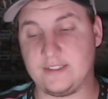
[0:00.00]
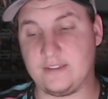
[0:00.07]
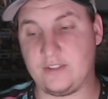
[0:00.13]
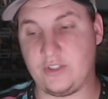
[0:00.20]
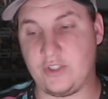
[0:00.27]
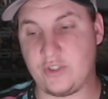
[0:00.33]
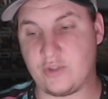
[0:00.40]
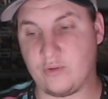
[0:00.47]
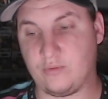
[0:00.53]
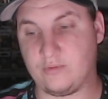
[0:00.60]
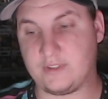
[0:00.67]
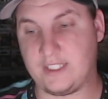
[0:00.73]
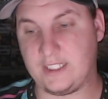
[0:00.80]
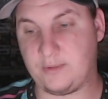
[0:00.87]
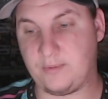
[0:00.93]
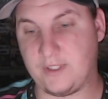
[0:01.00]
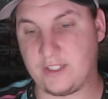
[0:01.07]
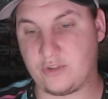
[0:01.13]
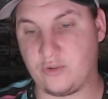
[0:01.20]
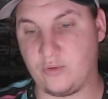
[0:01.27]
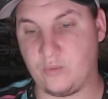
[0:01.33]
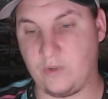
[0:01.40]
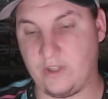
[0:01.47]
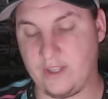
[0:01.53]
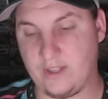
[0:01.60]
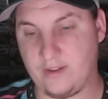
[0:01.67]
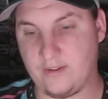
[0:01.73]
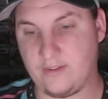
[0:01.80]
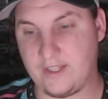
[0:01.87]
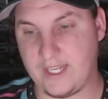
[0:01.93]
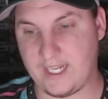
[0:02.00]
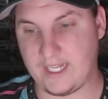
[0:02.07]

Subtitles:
Usual suspects should win their